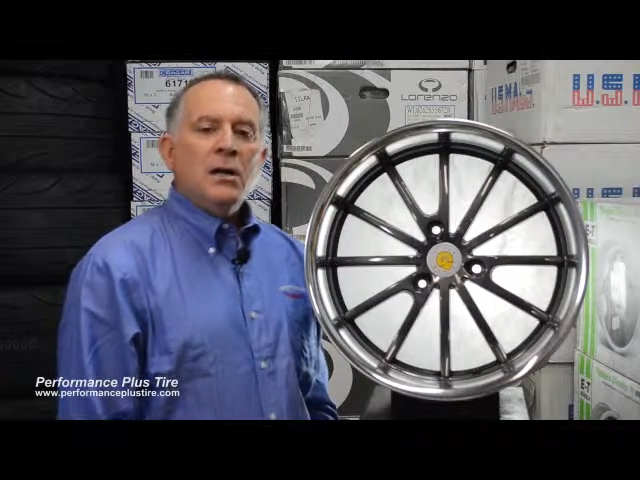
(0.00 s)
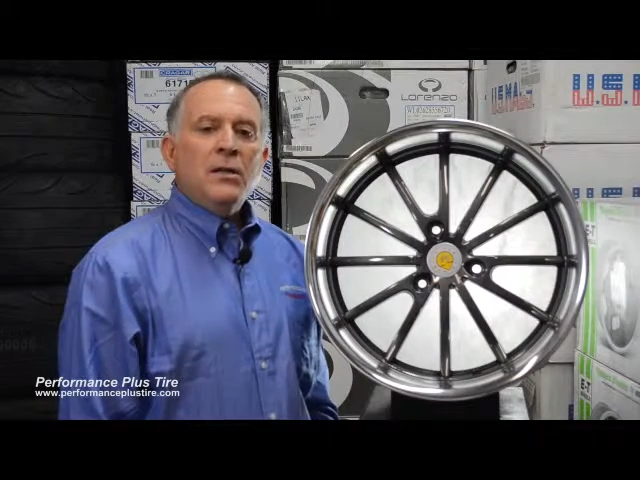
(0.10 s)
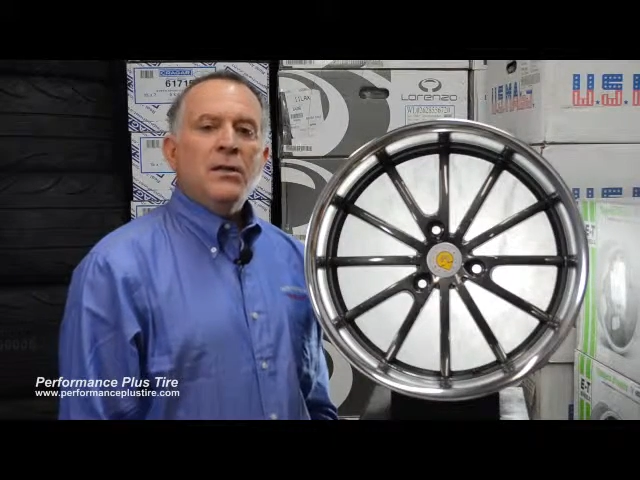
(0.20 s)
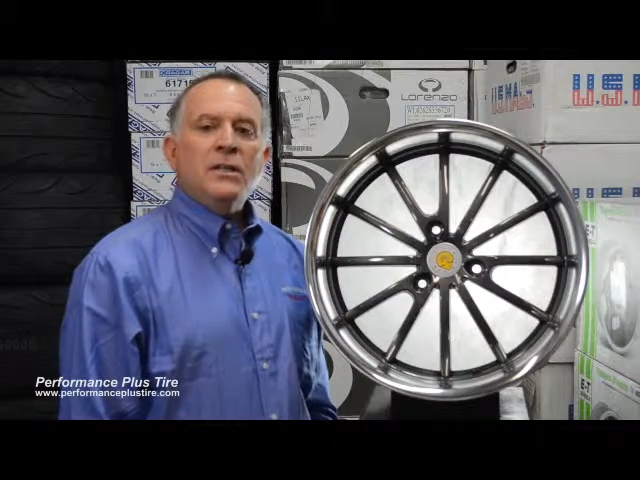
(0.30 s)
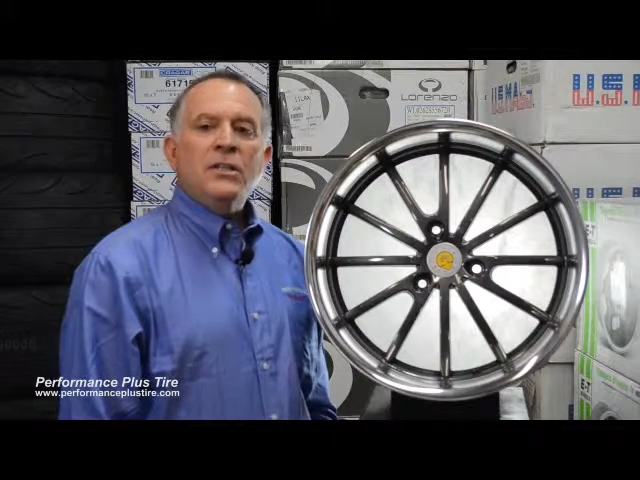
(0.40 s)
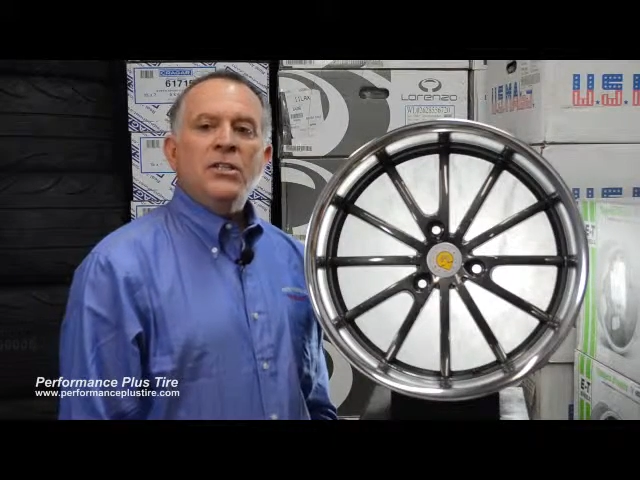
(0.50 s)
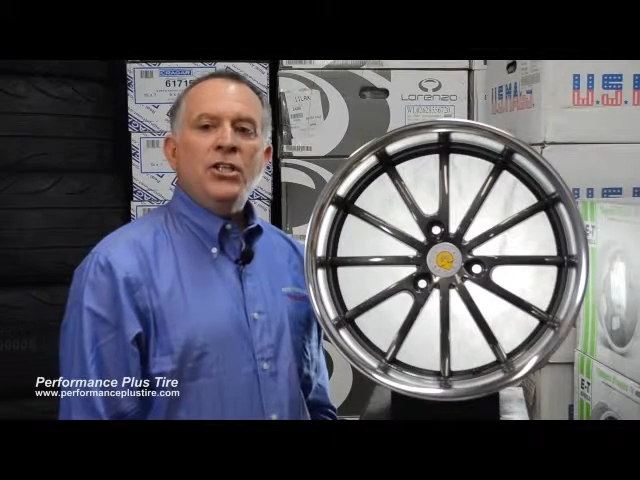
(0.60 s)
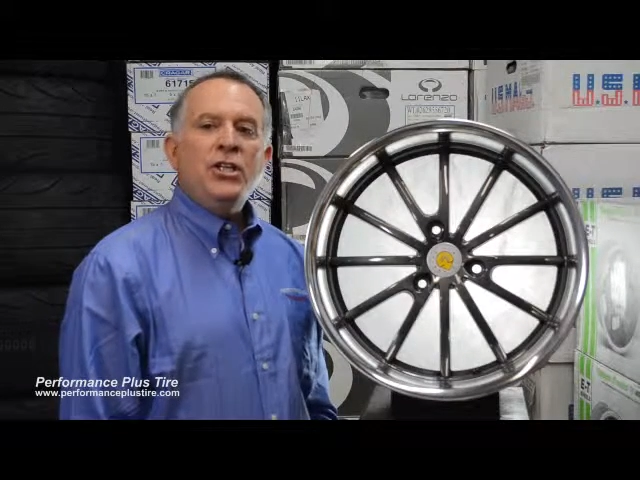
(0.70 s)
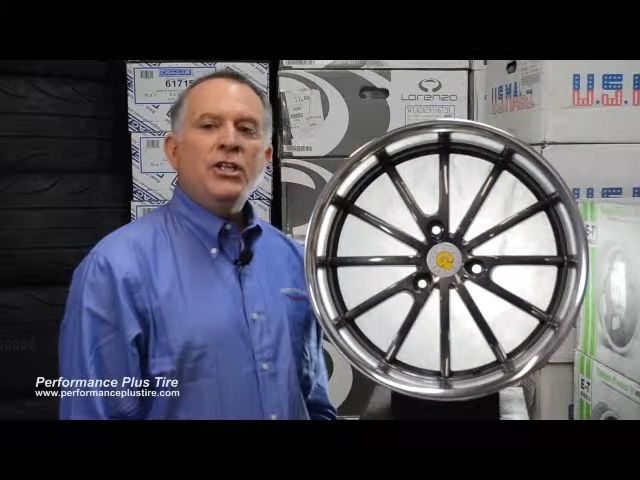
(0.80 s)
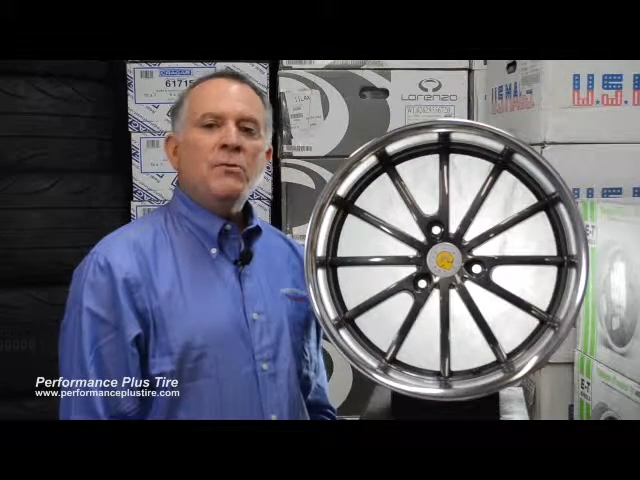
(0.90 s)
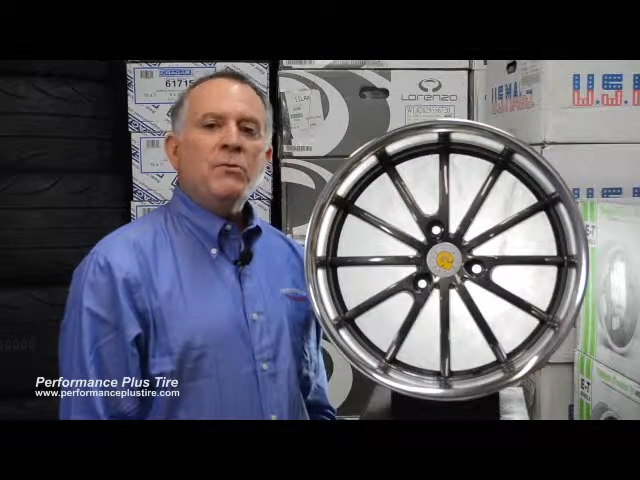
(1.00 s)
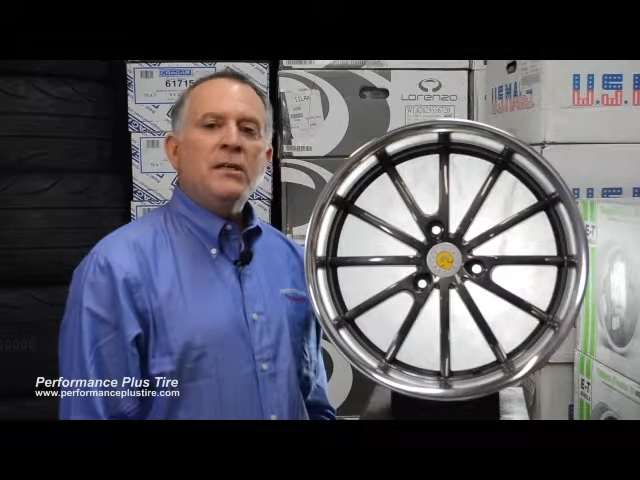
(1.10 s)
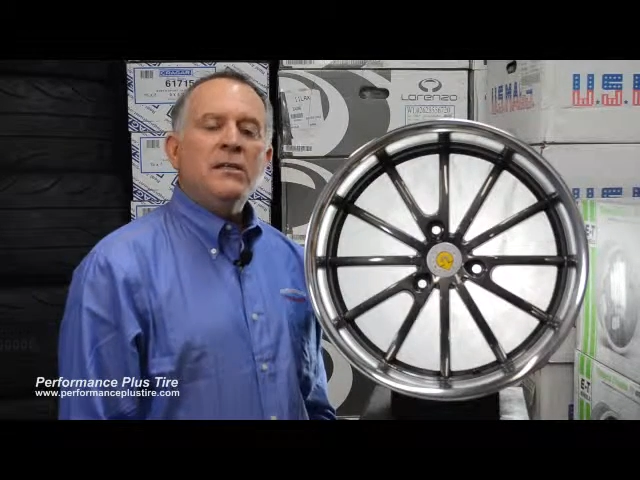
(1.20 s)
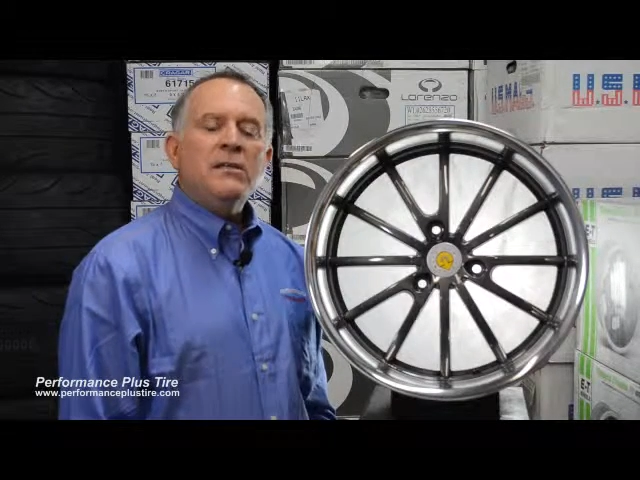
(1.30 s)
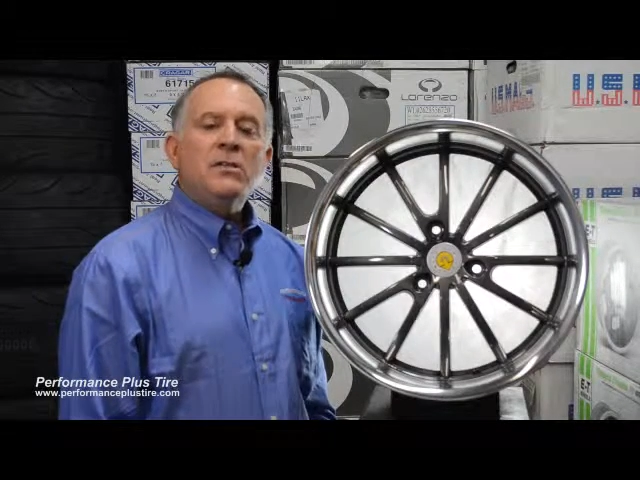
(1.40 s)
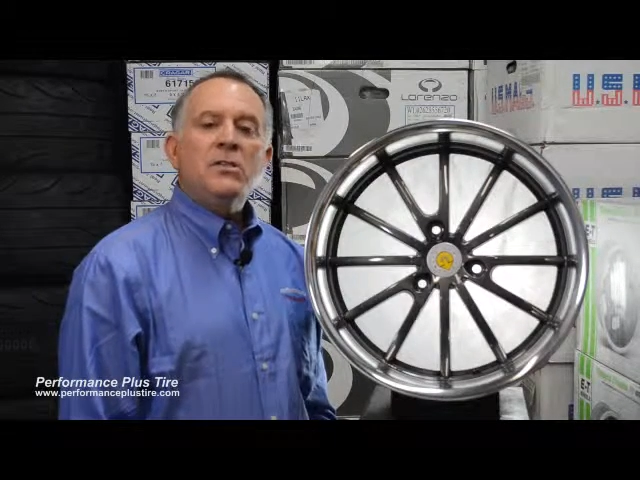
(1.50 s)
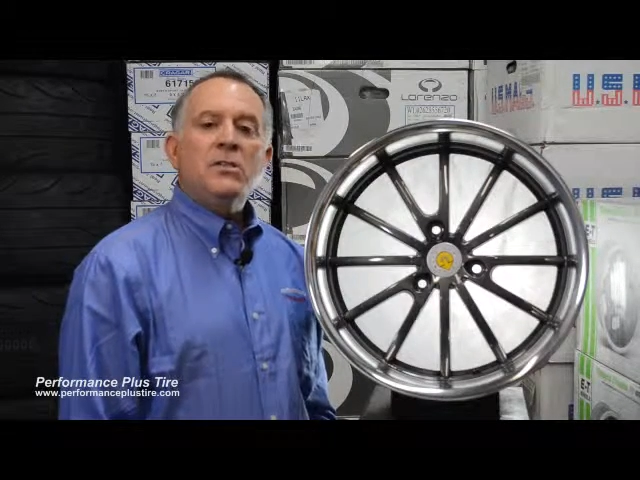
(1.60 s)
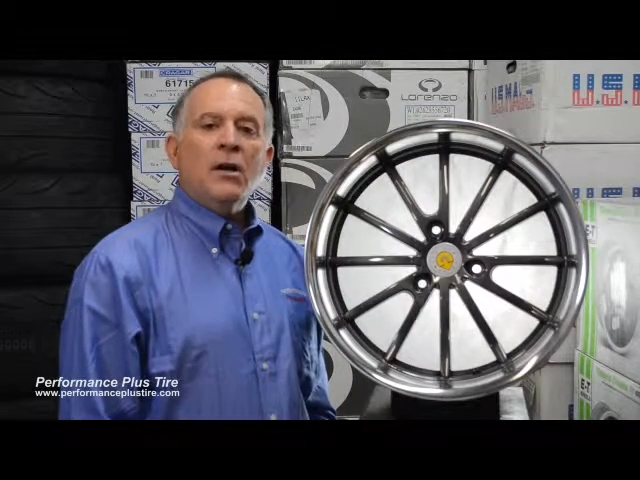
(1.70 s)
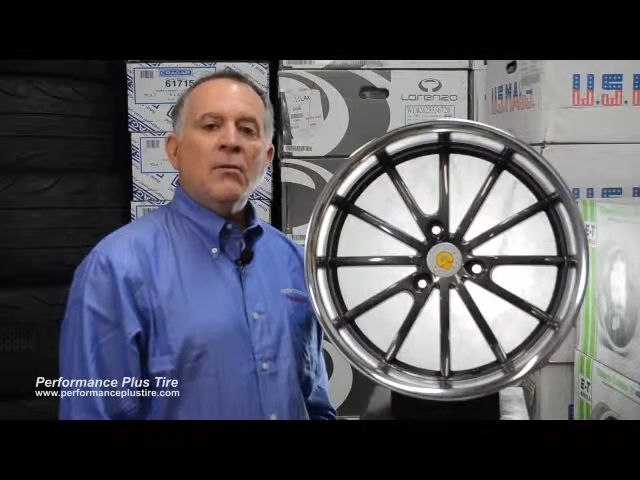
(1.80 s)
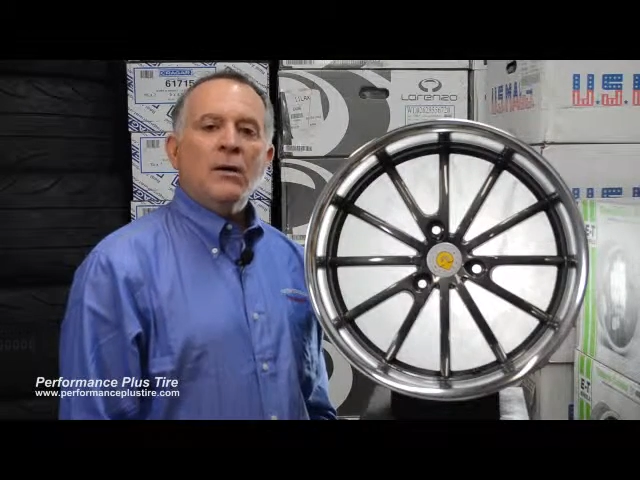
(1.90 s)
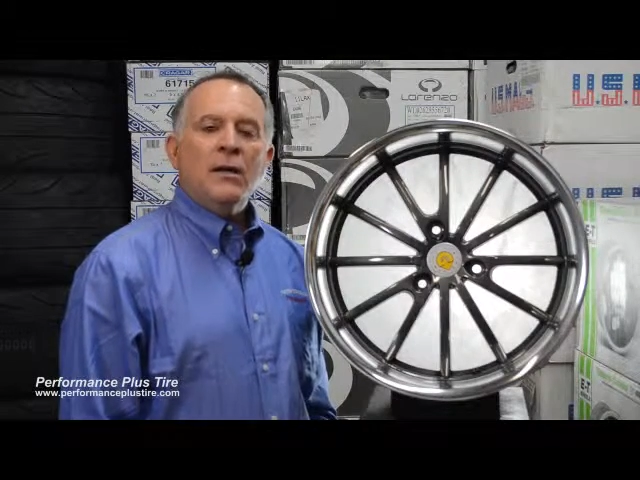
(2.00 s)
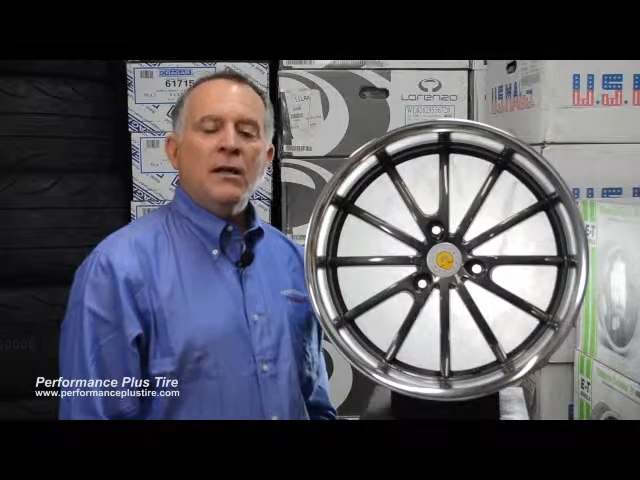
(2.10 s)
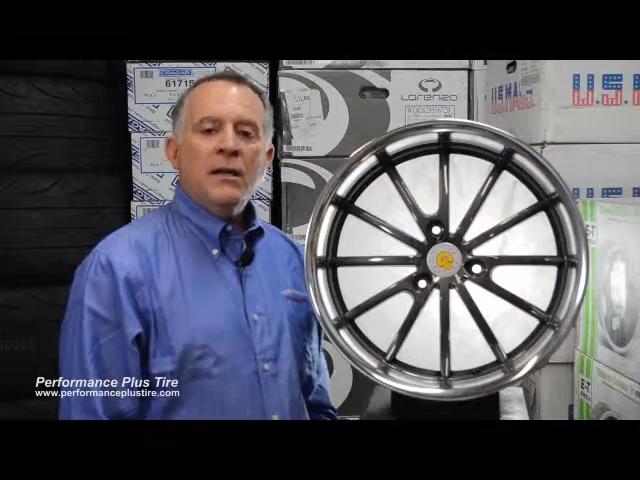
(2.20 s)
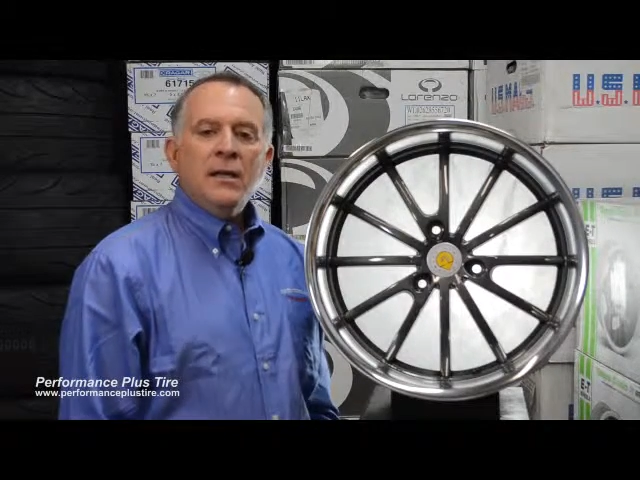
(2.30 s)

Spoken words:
look at the Genius Wheel Darwin.